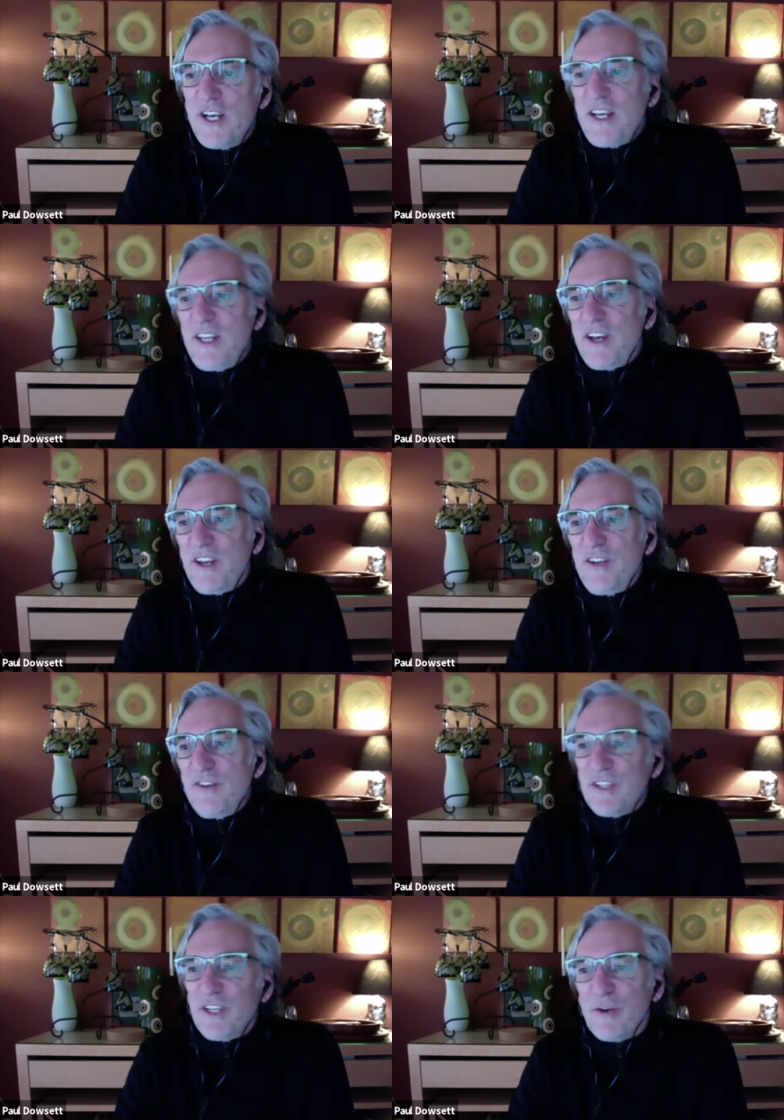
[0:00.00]
you can
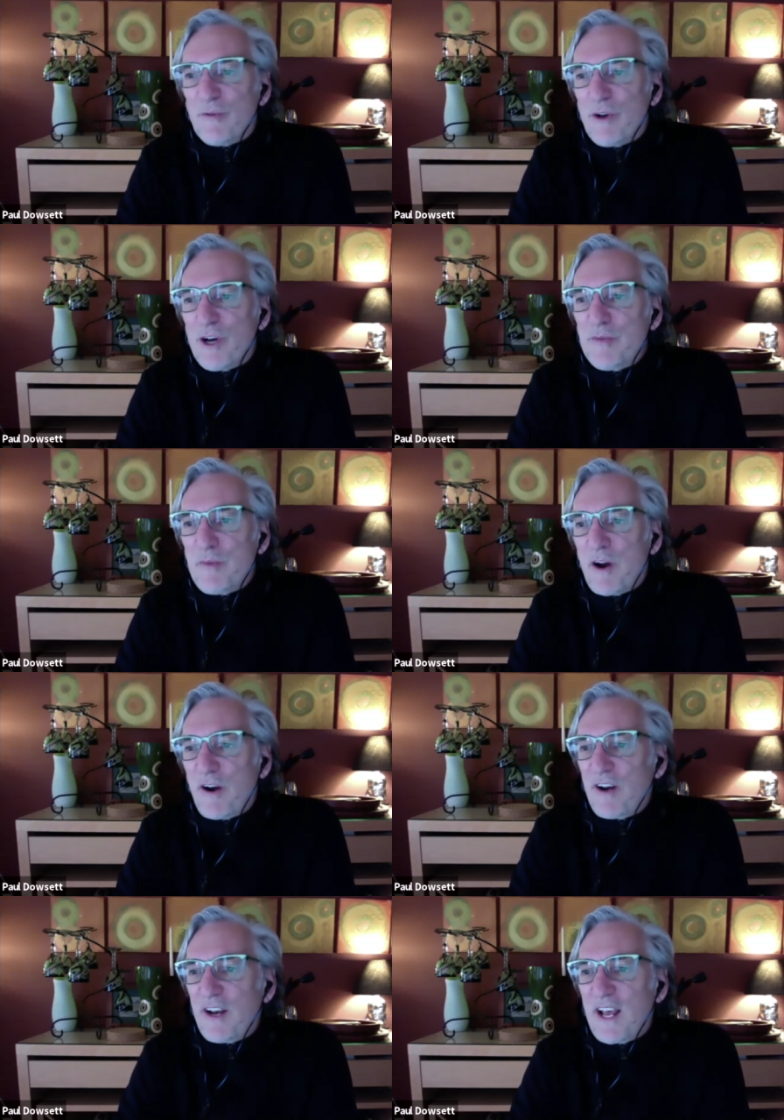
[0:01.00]
use the garage
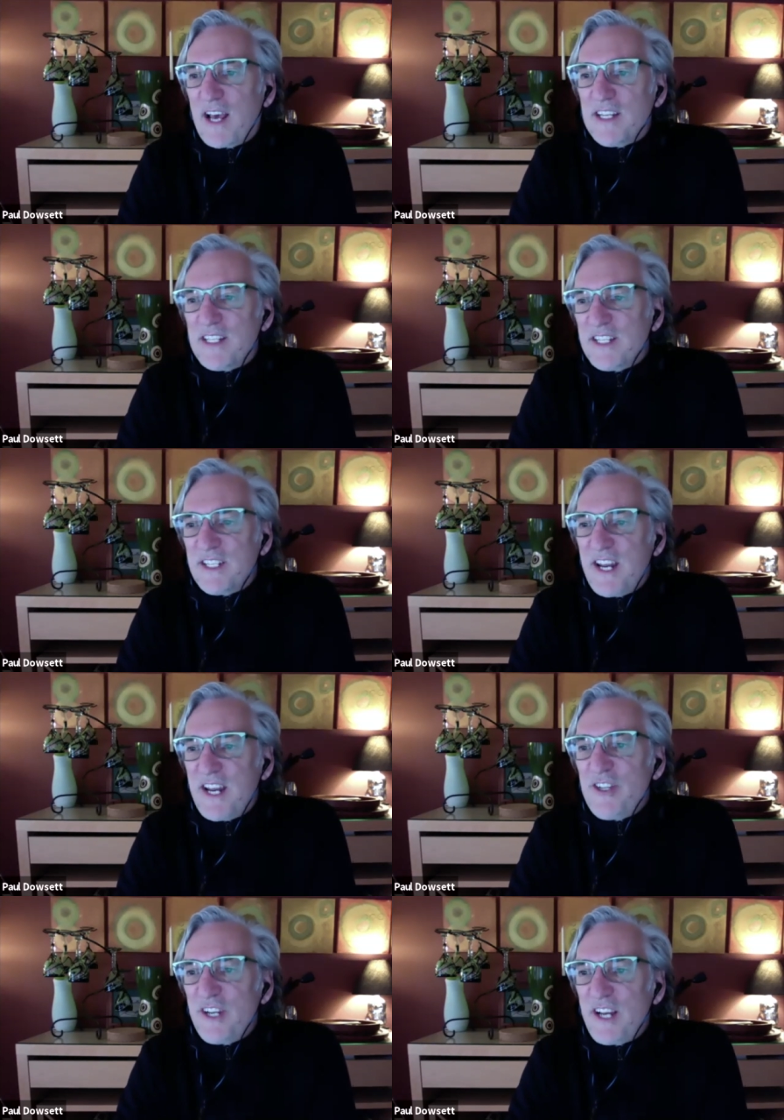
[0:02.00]
part as the
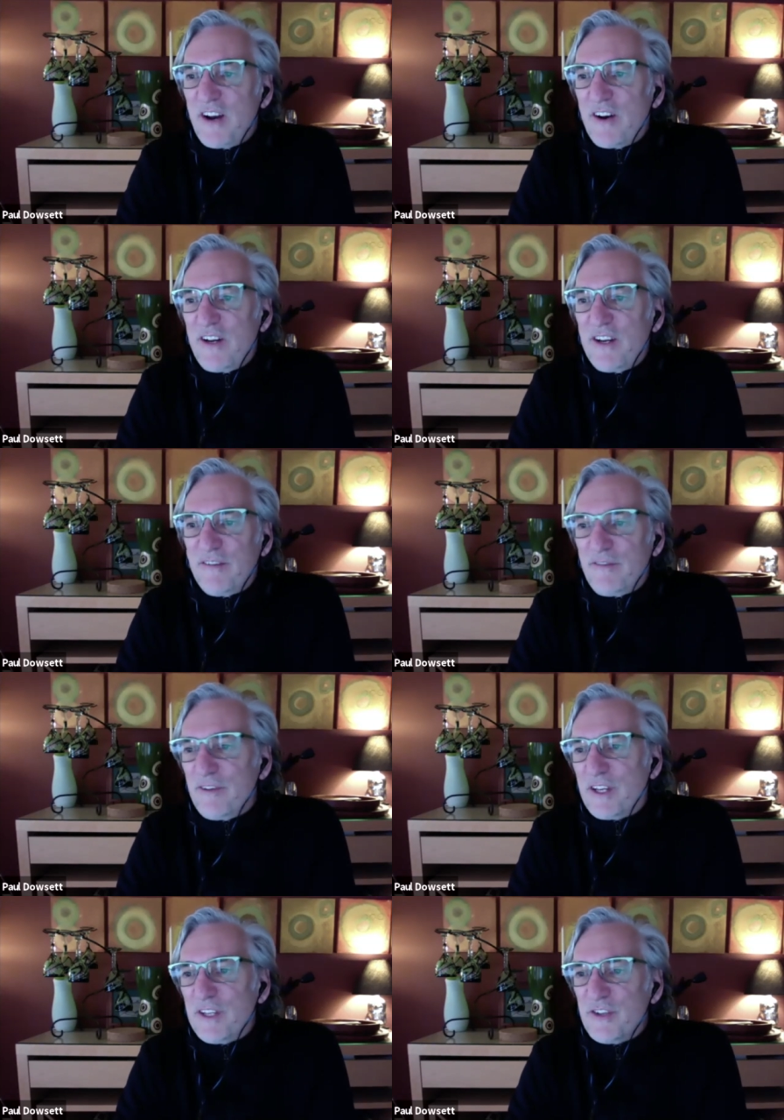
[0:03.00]
staging area for
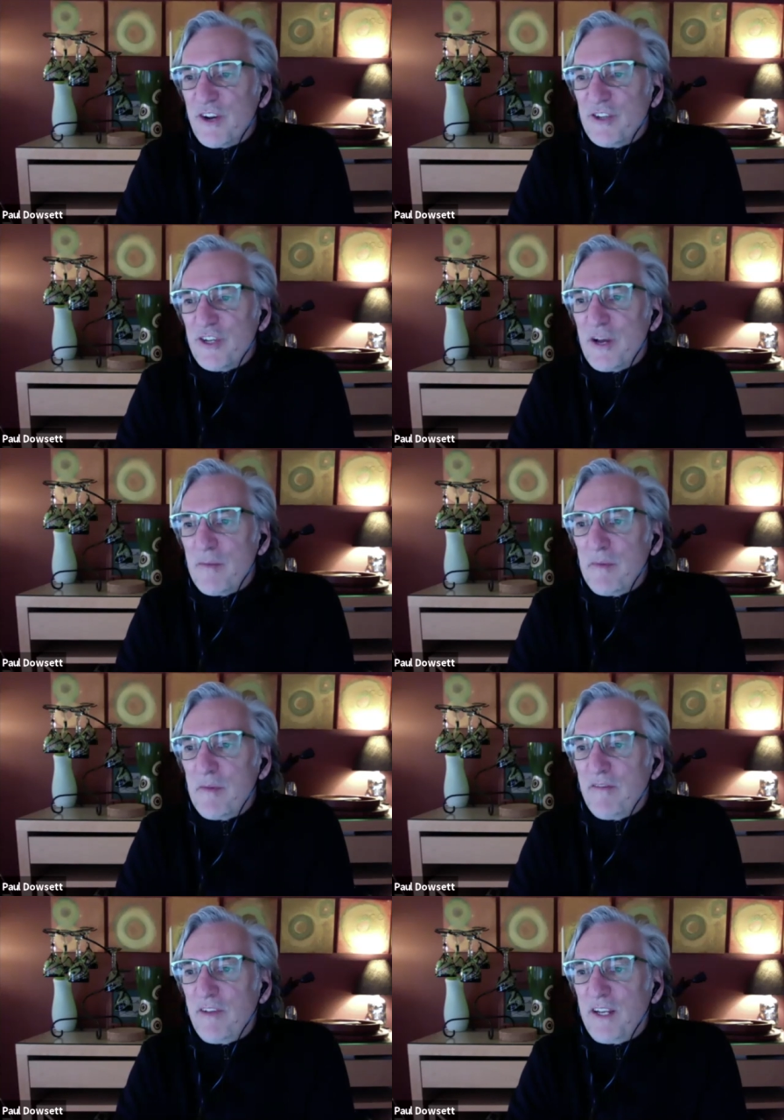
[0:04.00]
the construction up
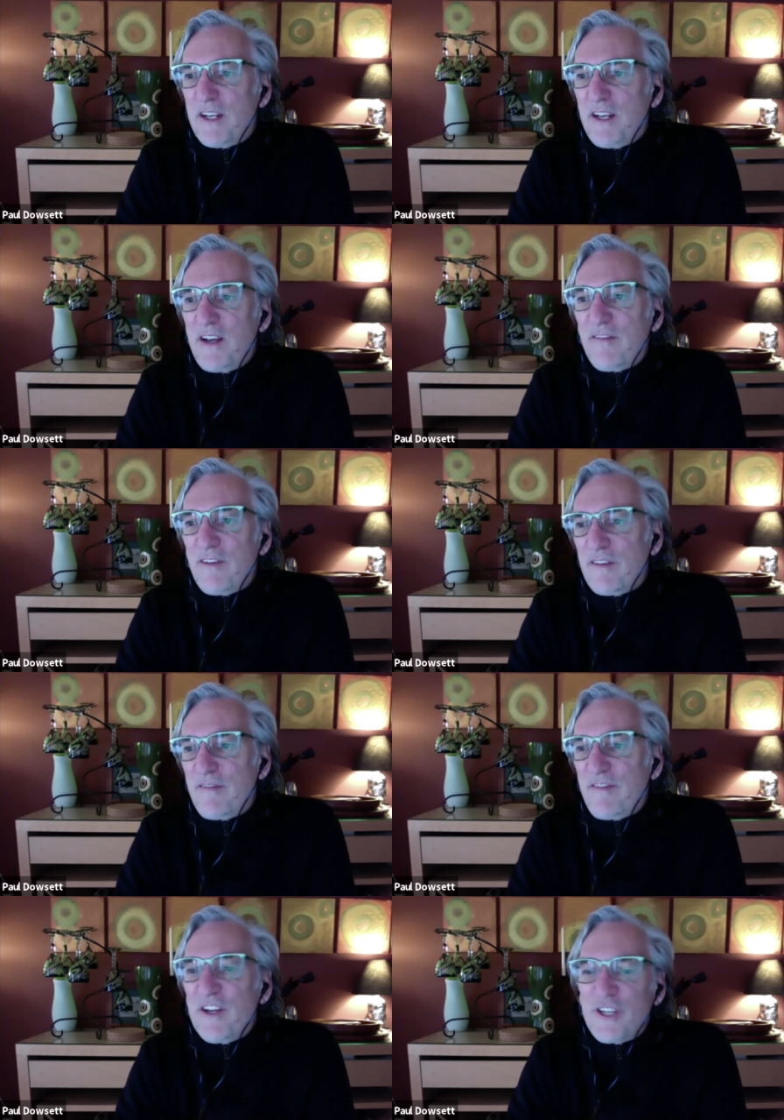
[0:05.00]
above it, for the
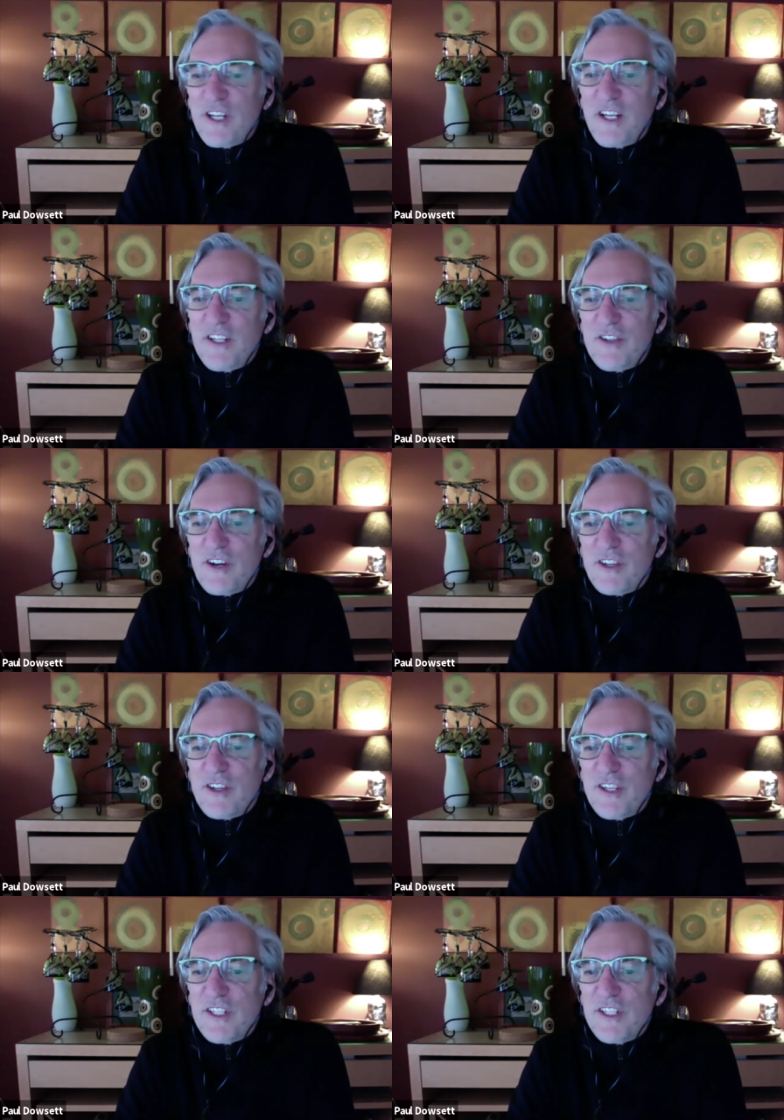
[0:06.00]
finishing construction.